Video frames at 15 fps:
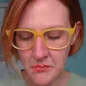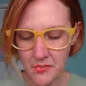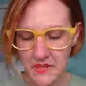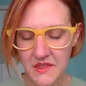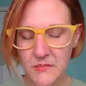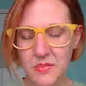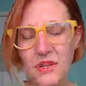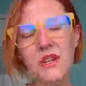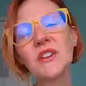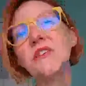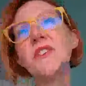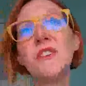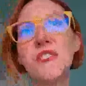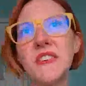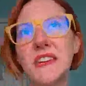But the
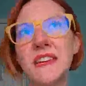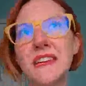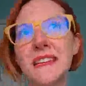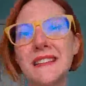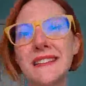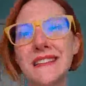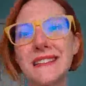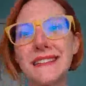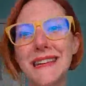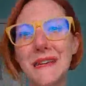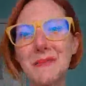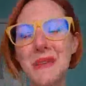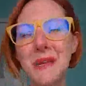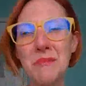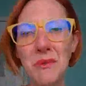beautiful thing is, it's
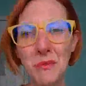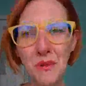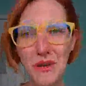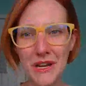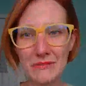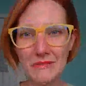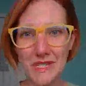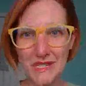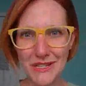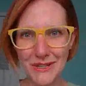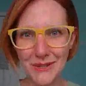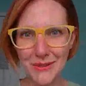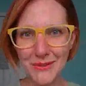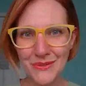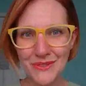like people will come to
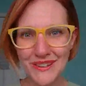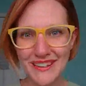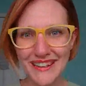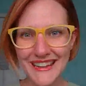you,